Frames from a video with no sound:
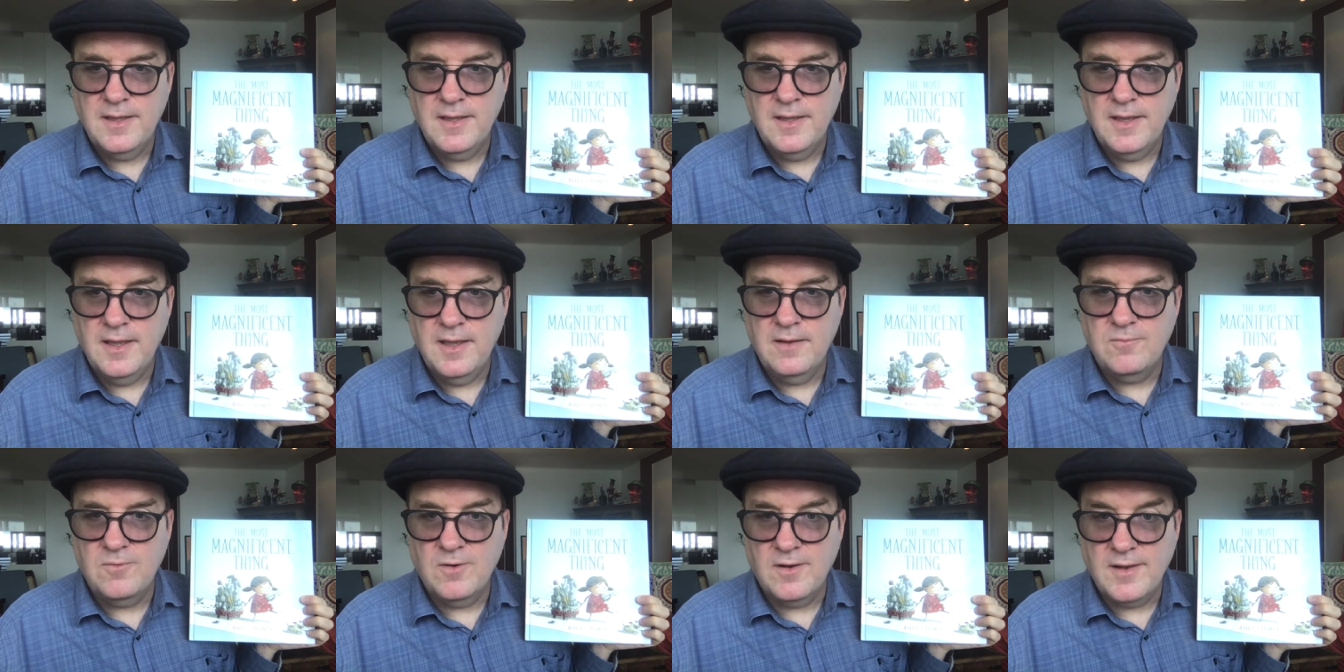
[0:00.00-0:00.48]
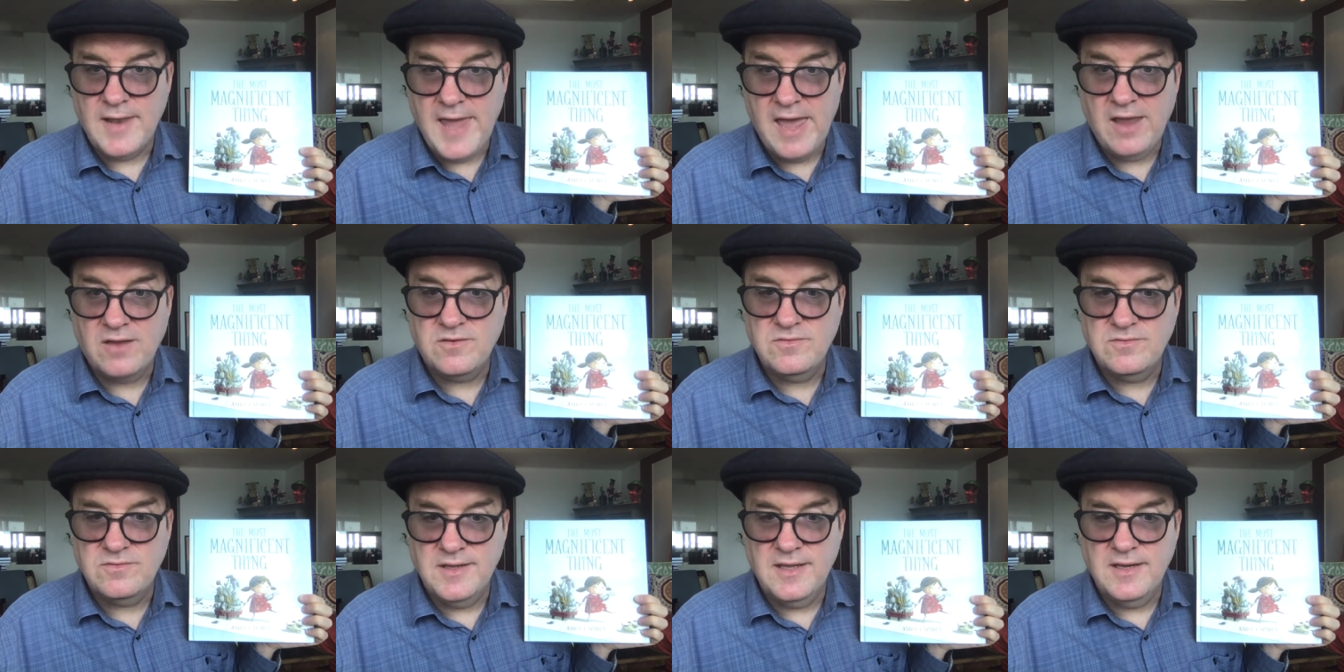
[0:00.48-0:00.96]

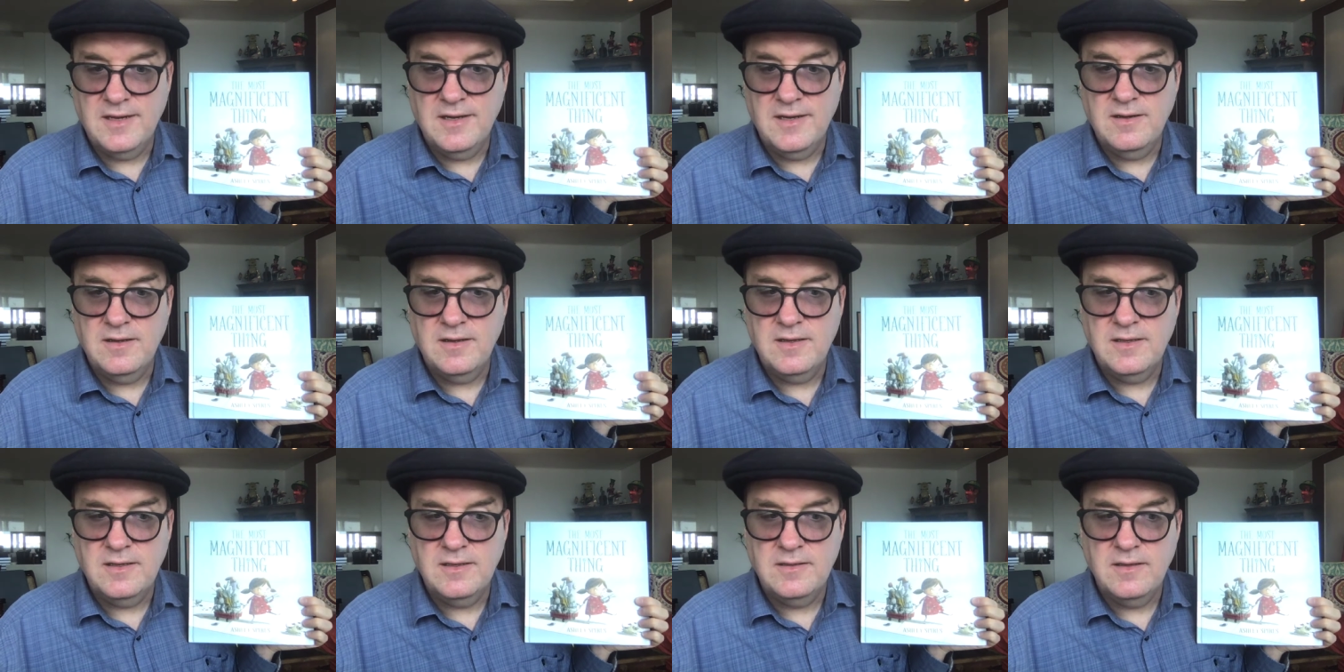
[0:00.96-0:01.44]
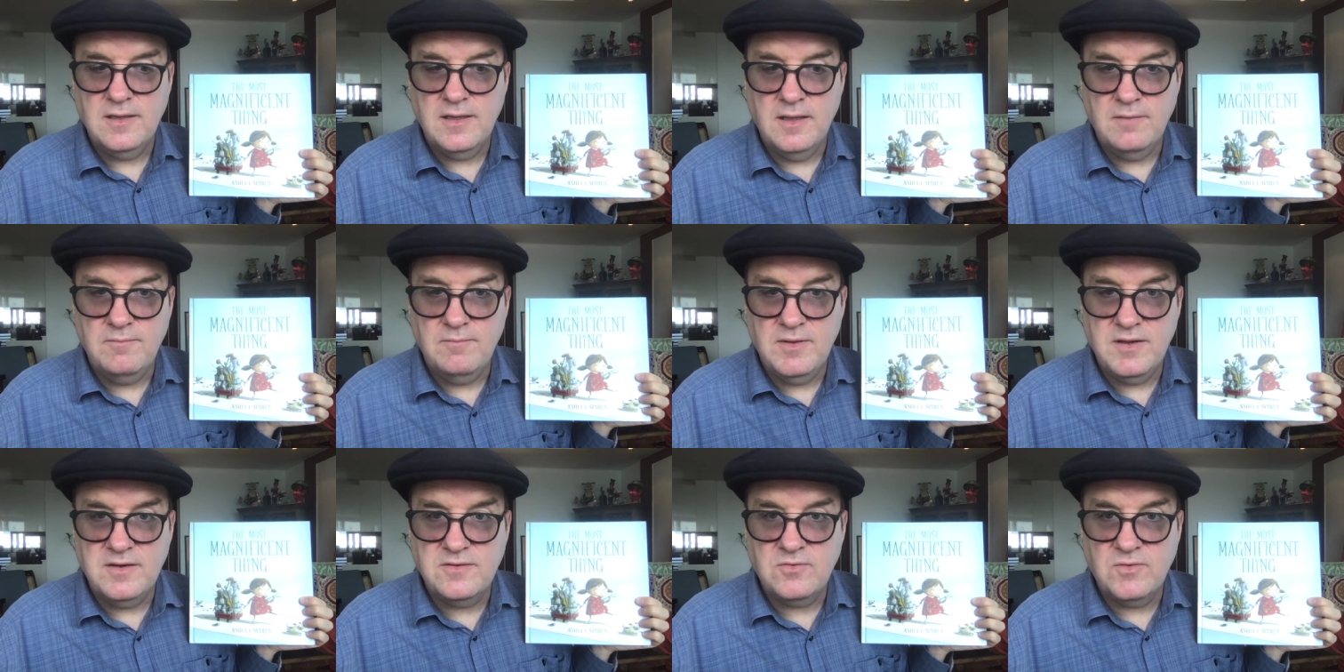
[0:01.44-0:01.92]
relaxing
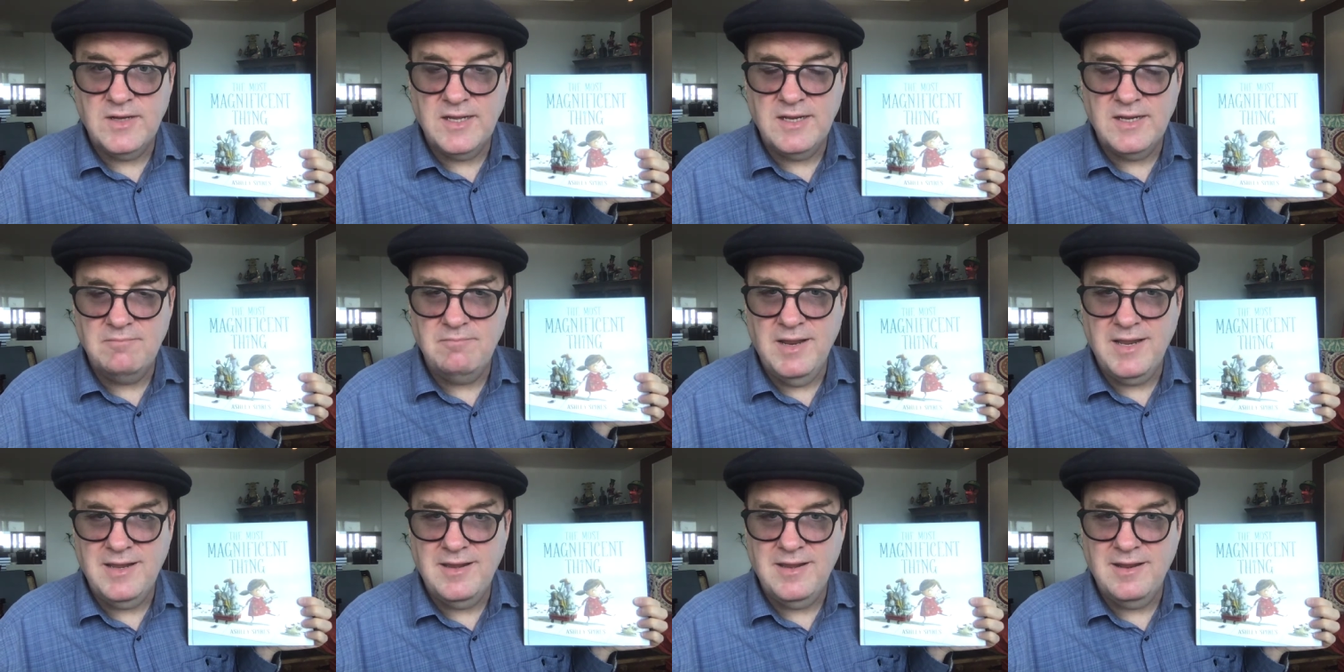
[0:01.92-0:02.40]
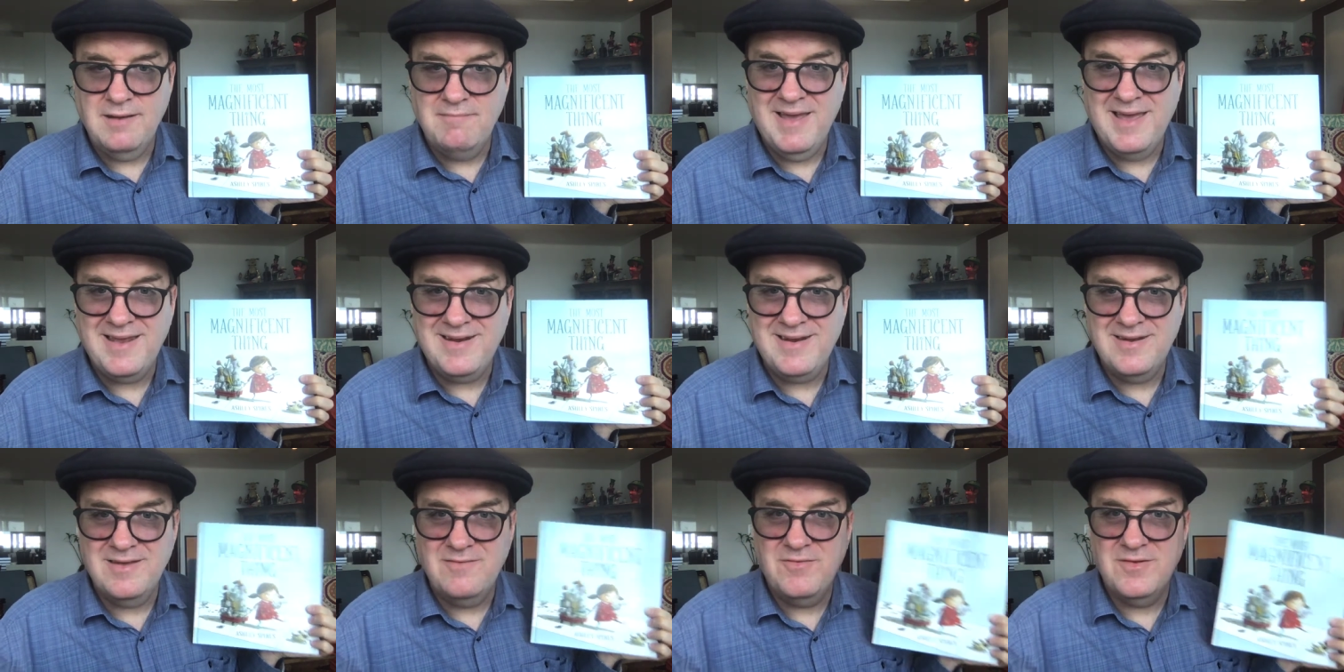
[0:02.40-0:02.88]
in between making
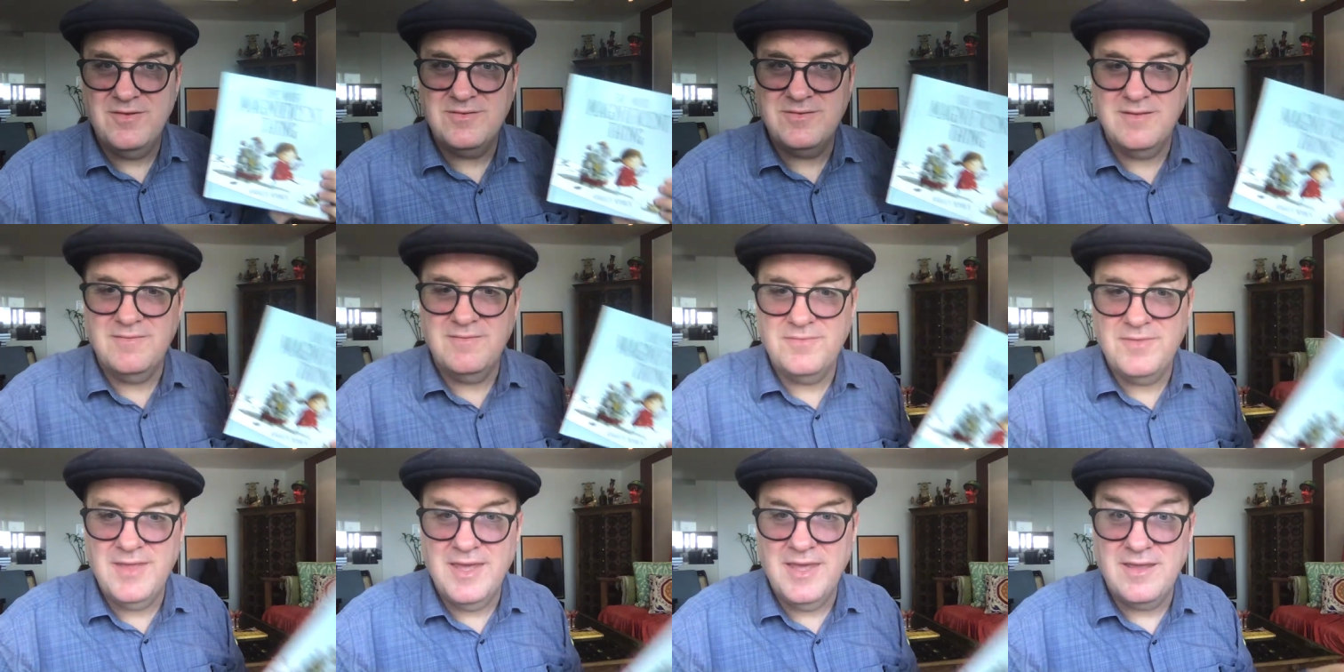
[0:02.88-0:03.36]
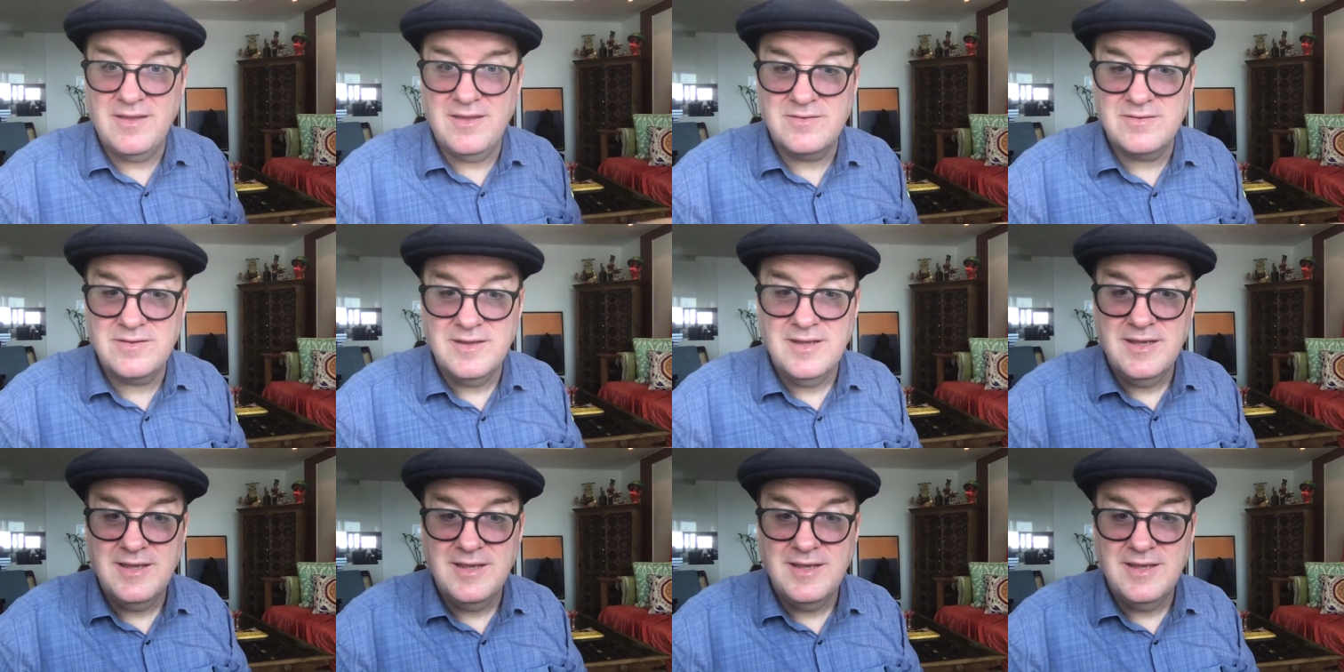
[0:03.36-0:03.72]
magnificent things.